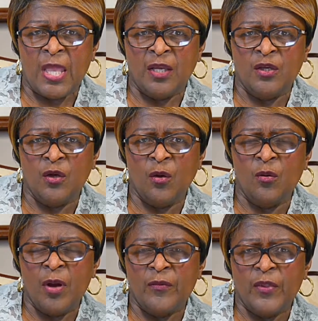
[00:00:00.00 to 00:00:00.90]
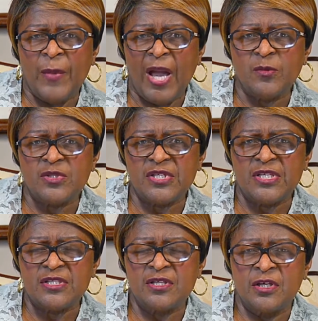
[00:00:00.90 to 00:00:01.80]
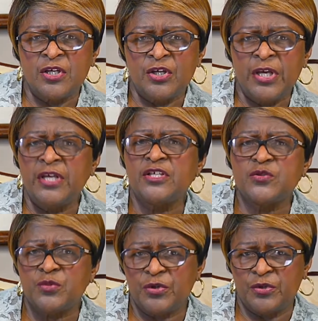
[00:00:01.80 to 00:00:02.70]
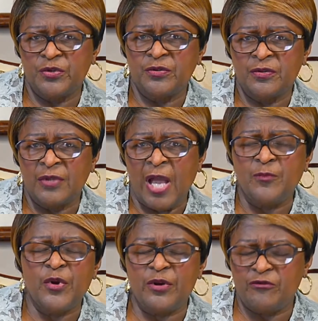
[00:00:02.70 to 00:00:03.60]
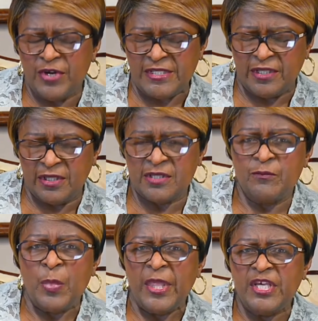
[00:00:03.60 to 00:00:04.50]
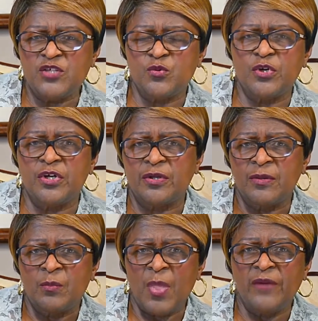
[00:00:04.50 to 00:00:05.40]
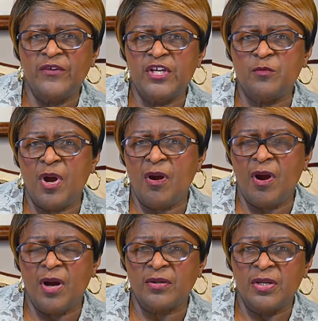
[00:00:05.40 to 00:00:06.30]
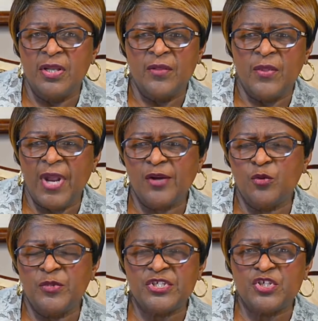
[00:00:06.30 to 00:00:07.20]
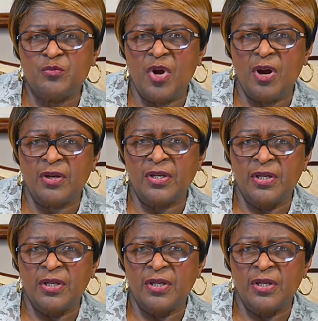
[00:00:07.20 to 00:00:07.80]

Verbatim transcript: You know, the Bible says his word, I'm paraphrasing this, his word I've hid in my heart that I don't miss the mark.